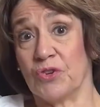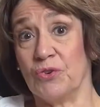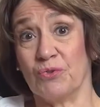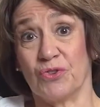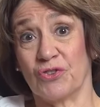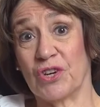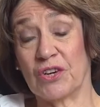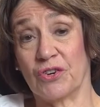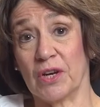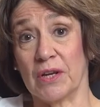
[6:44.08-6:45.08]
to use the
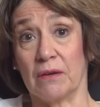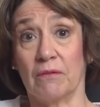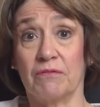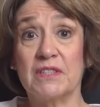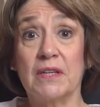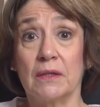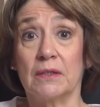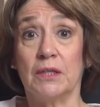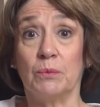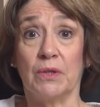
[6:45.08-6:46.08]
scheduling
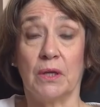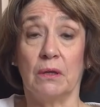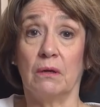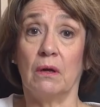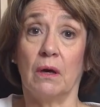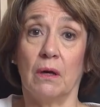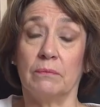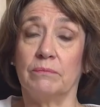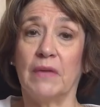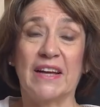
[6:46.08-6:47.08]
facility within
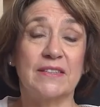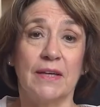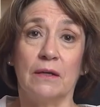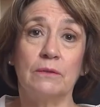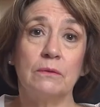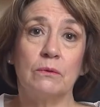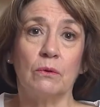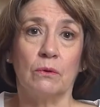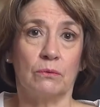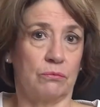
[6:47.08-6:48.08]
Excel,
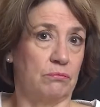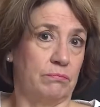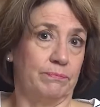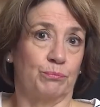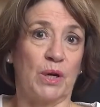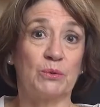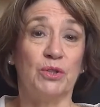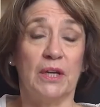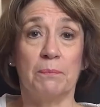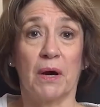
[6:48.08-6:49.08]
or perhaps
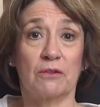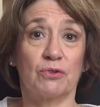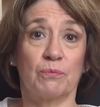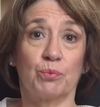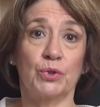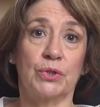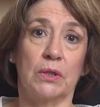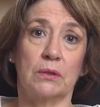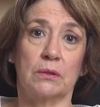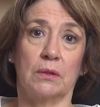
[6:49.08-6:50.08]
you need Microsoft
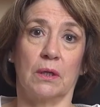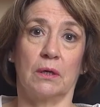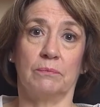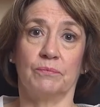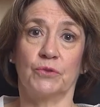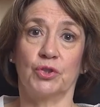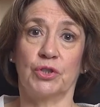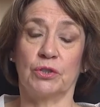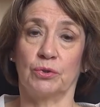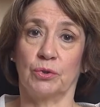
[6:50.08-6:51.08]
Project to
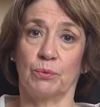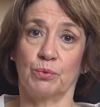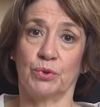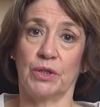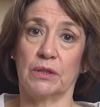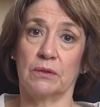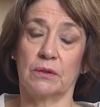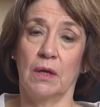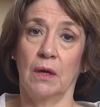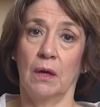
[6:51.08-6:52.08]
schedule your projects,
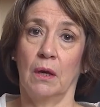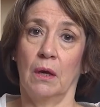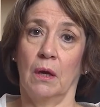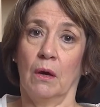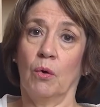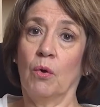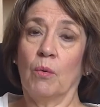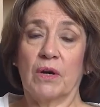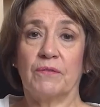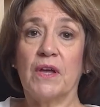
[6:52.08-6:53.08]
or
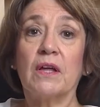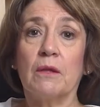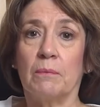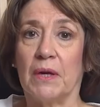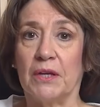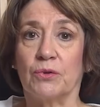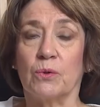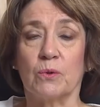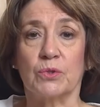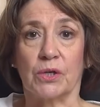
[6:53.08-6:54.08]
one of the other many
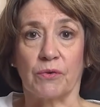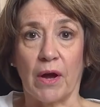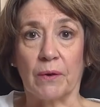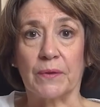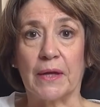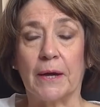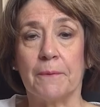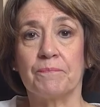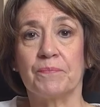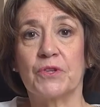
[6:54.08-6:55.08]
tools that are out there?
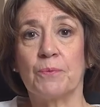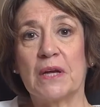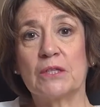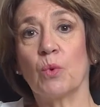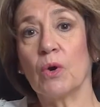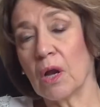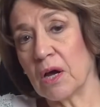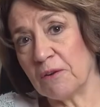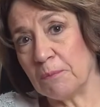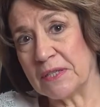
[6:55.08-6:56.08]
Depends what
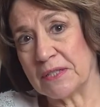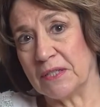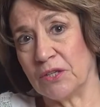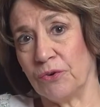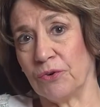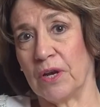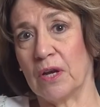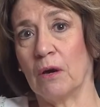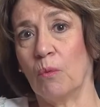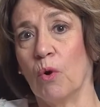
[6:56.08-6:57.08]
line of business you're
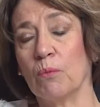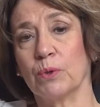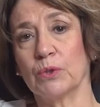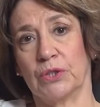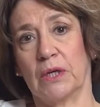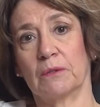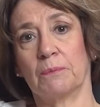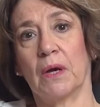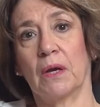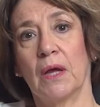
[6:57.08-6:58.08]
in and what project,
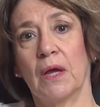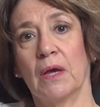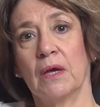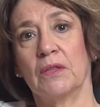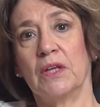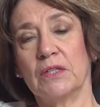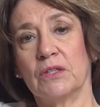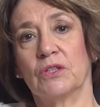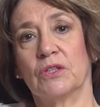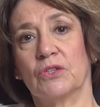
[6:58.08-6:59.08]
but these
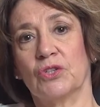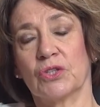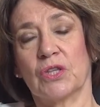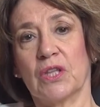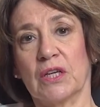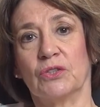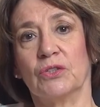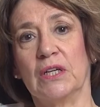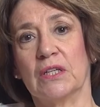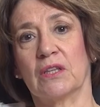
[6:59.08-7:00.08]
are just the things you
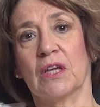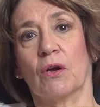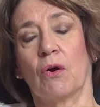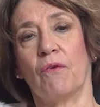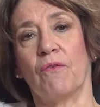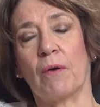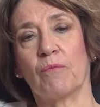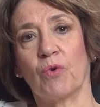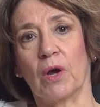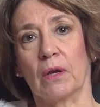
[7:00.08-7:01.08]
need to think of up
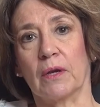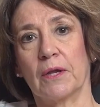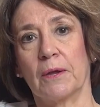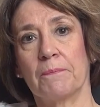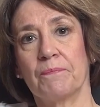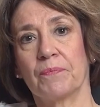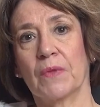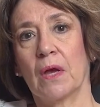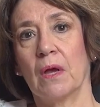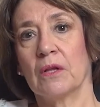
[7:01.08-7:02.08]
front.
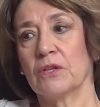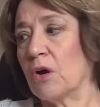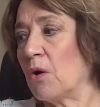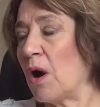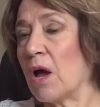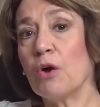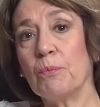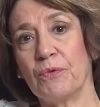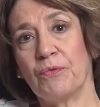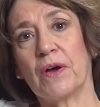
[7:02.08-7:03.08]
So I
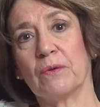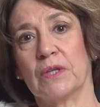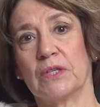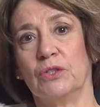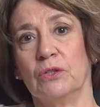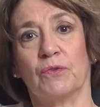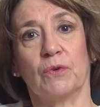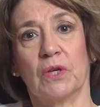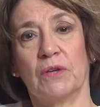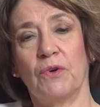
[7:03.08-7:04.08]
hope you found this useful,
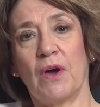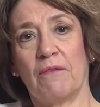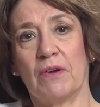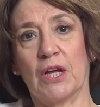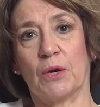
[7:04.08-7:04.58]
and if you have any